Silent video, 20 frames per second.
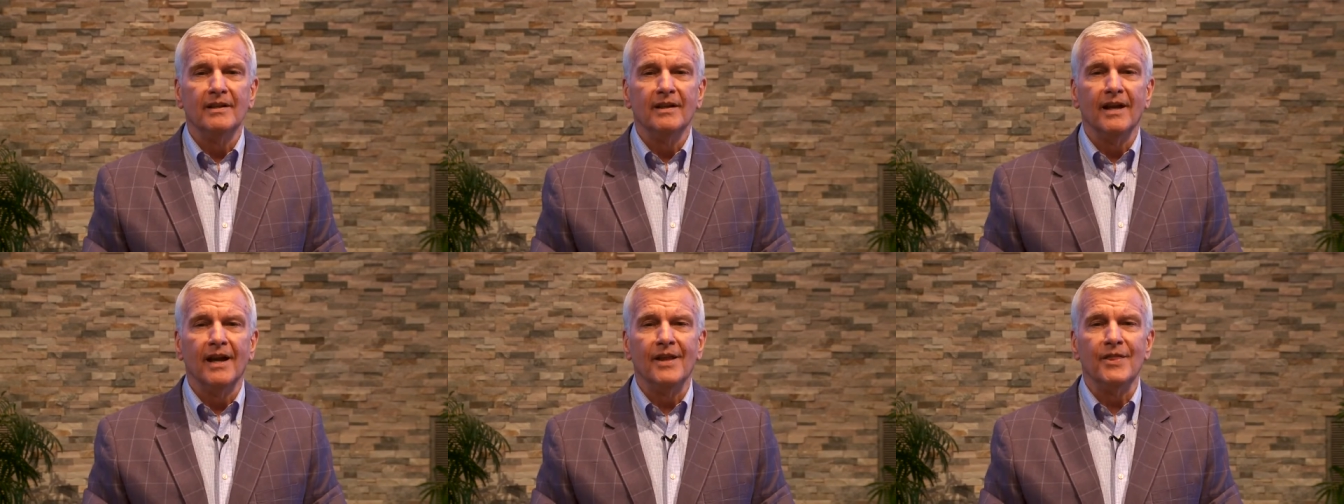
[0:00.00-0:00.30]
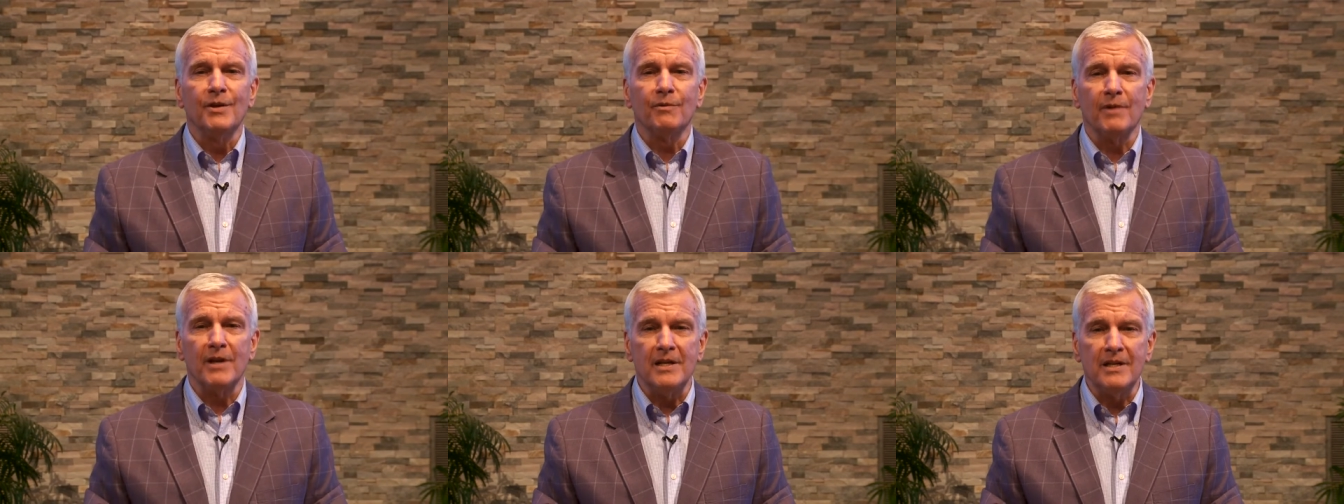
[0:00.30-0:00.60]
and
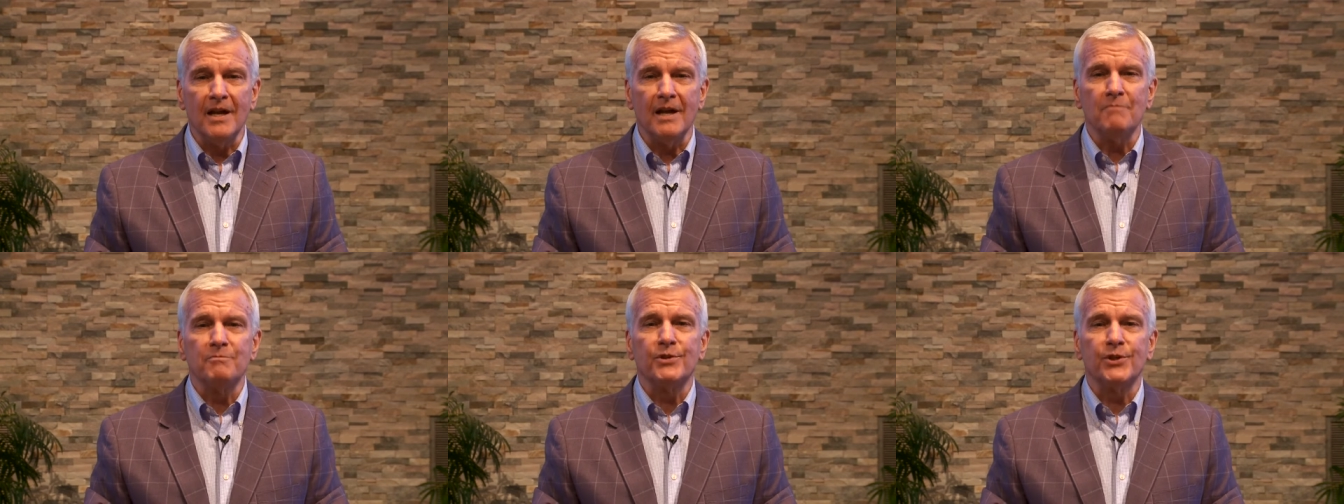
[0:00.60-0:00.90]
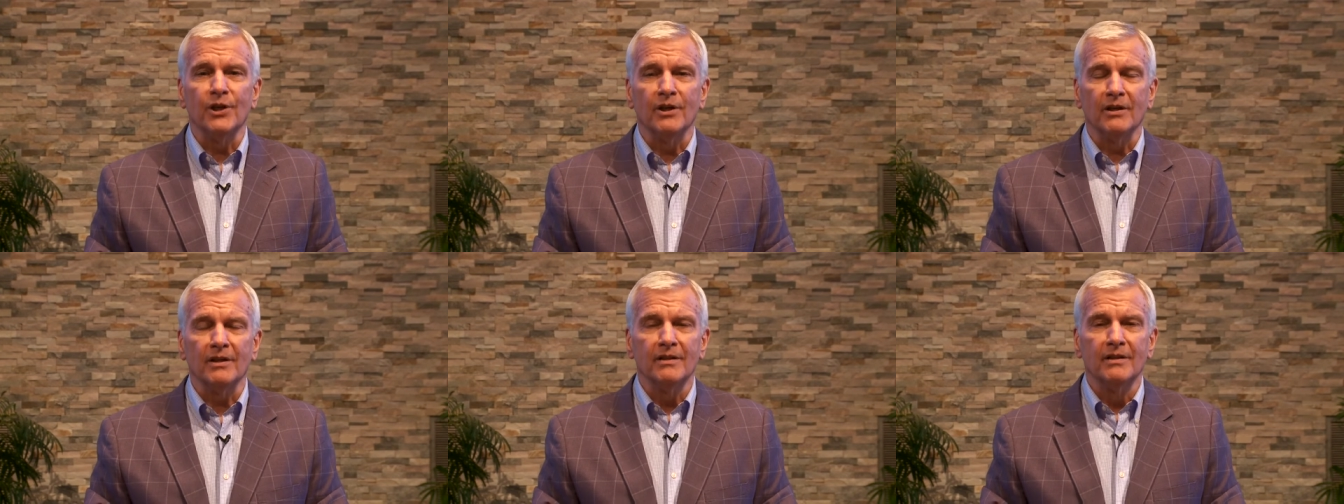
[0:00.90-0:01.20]
the
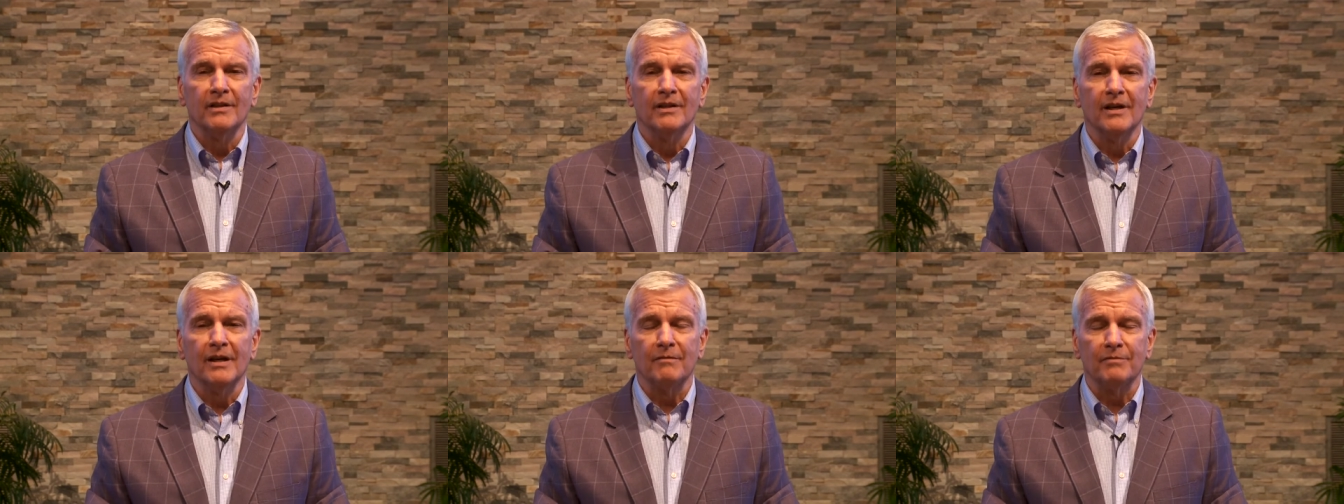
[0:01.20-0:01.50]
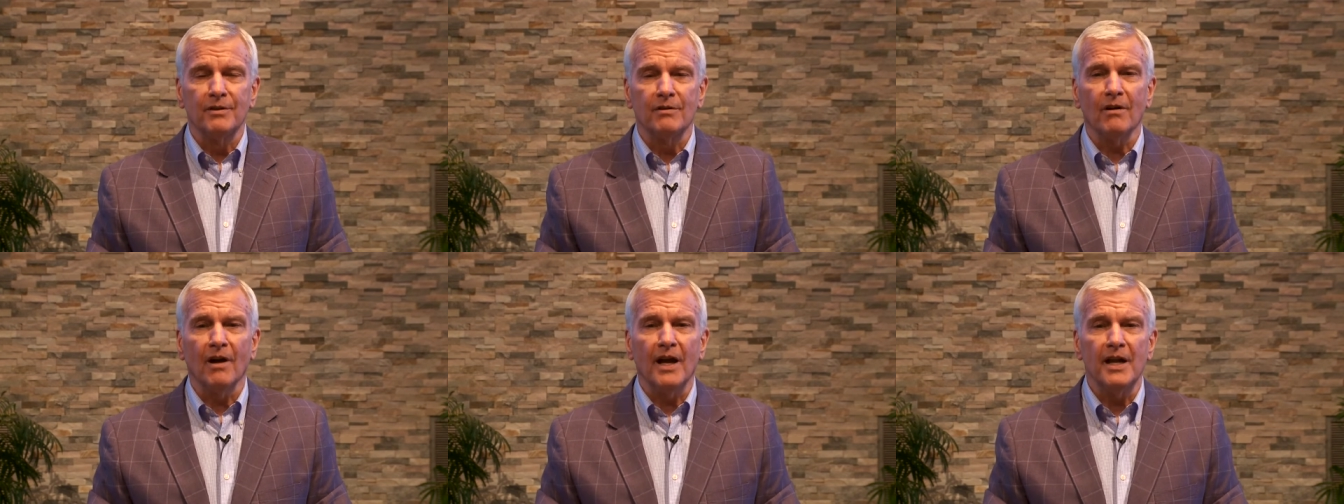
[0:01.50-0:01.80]
redemption
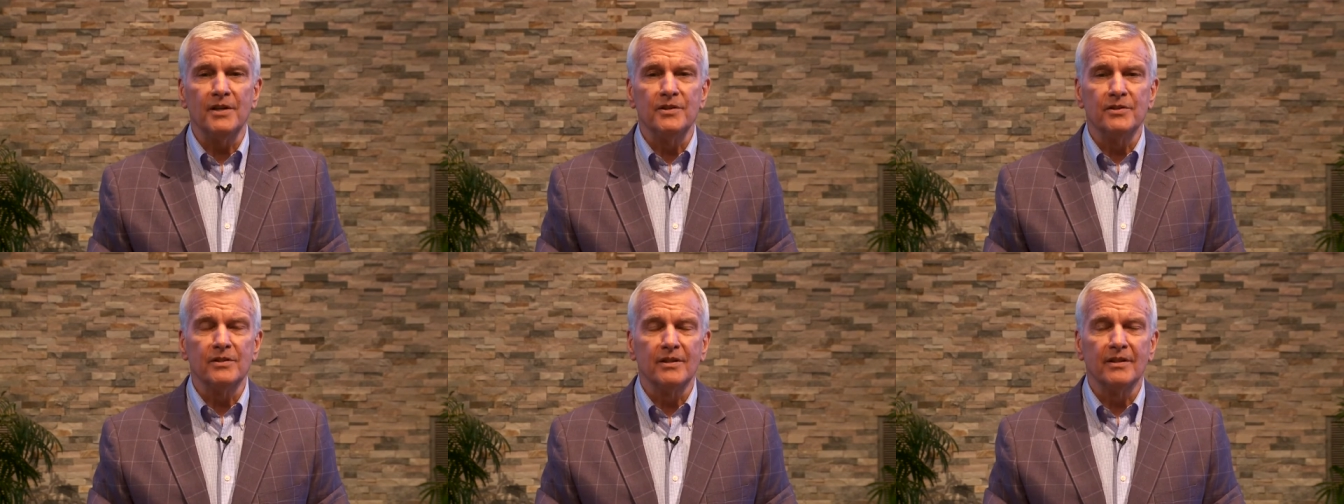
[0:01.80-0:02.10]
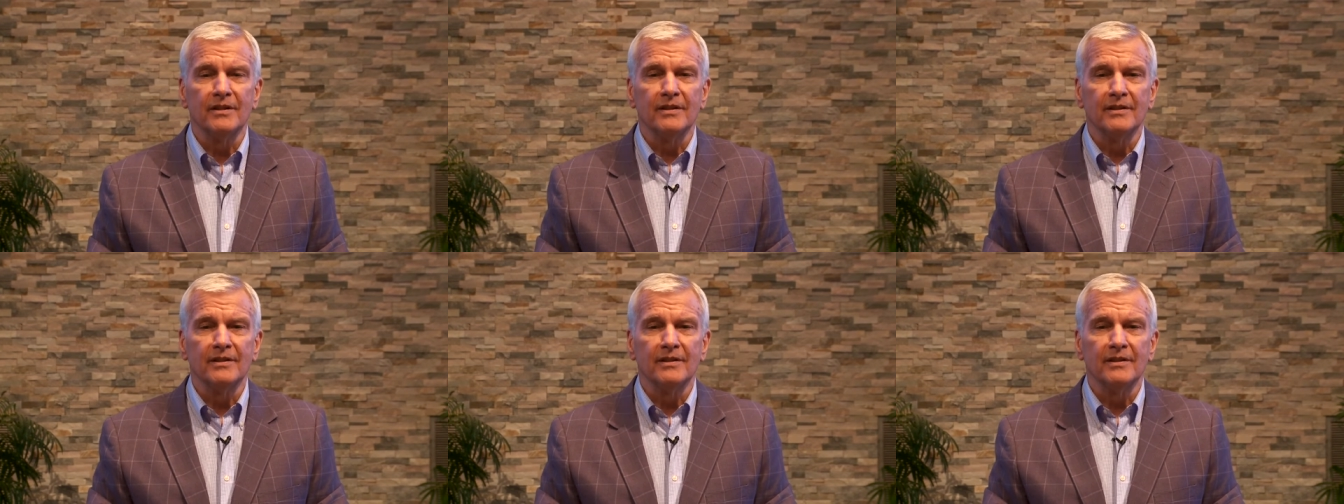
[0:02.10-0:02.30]
of Christ.